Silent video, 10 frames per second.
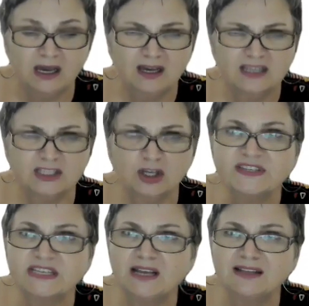Soft
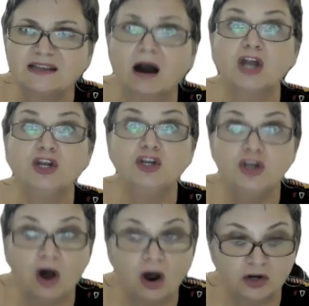skills are
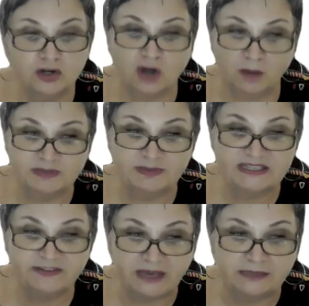non-job
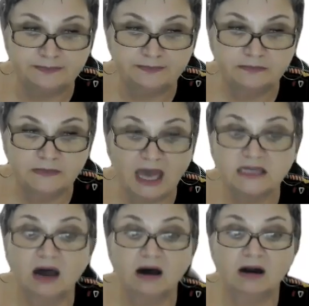specific
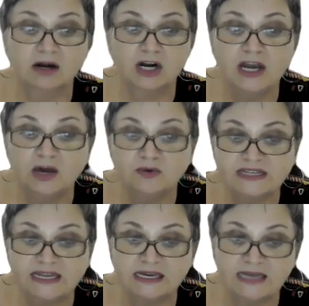and are
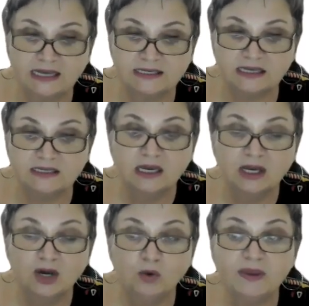closely connected
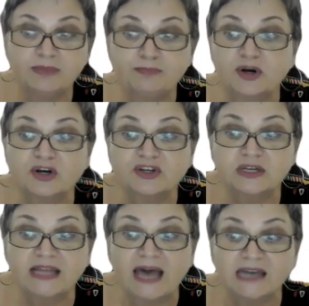with
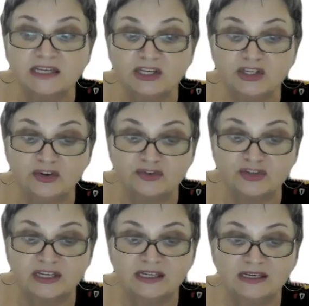personal
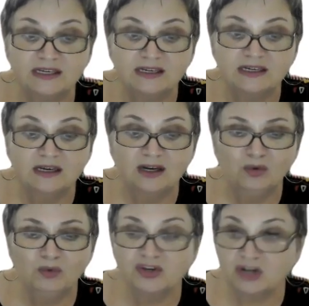attitudes,
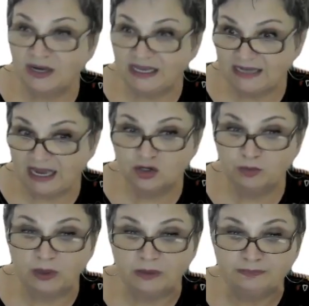which are
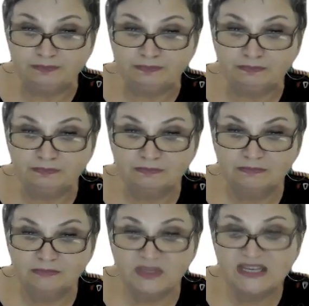intangible.
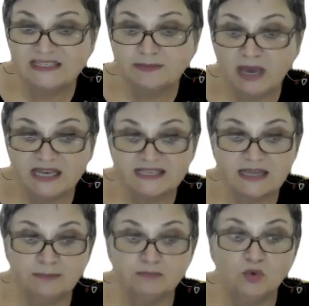This makes
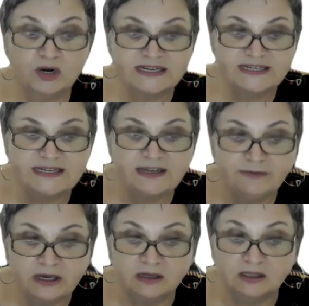them more
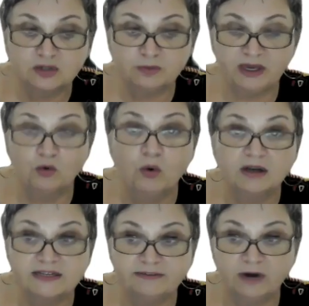difficult to be
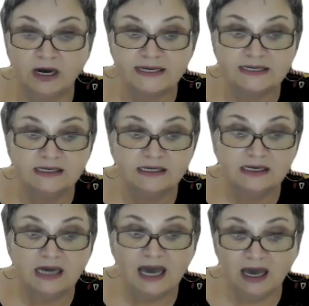quantified
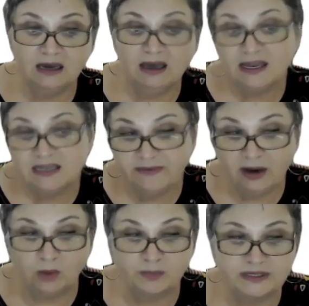and
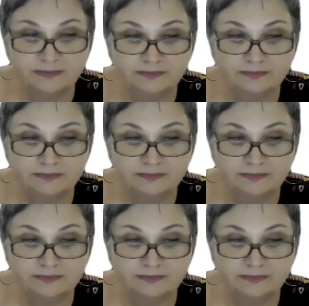developed.